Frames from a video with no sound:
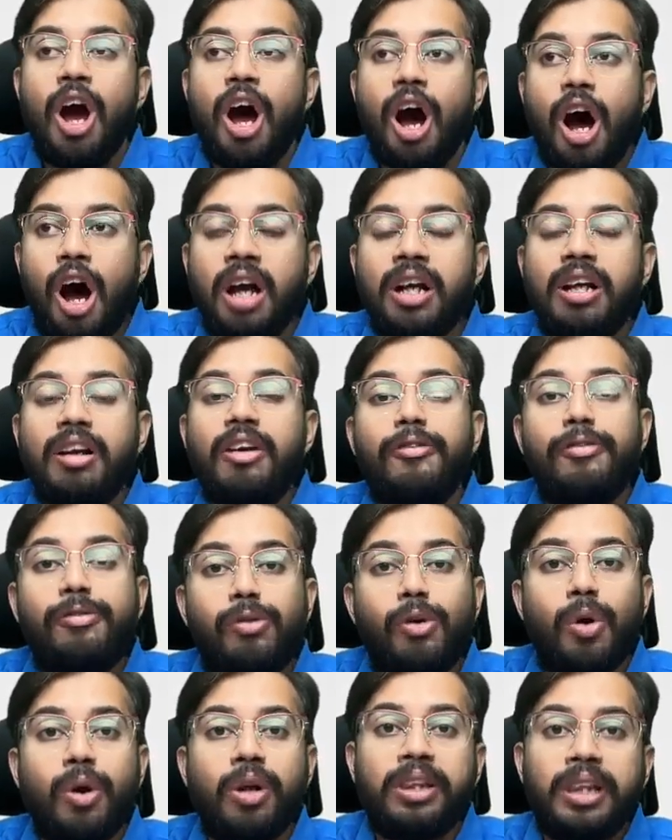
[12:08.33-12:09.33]
On
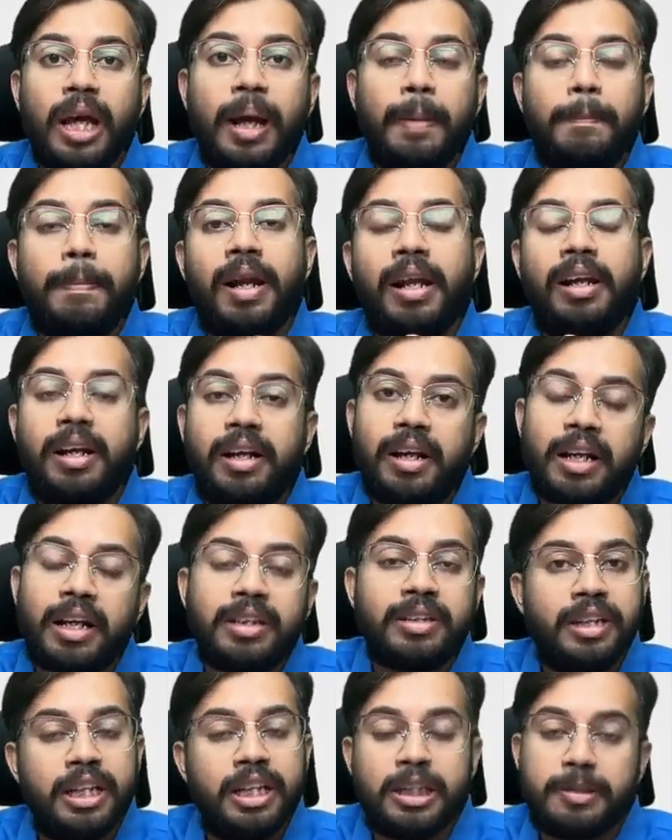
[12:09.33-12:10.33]
4th April,
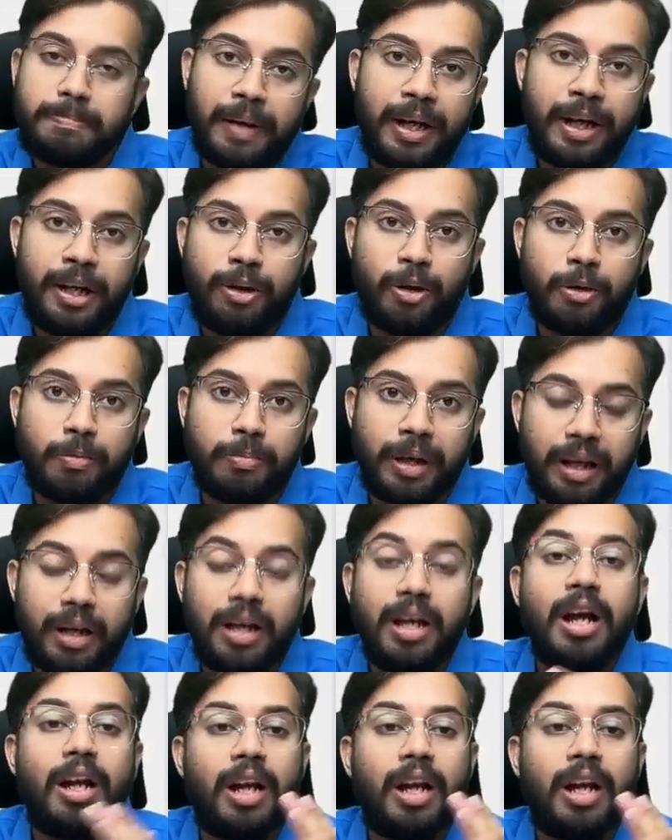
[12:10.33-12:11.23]
interest is paid to me.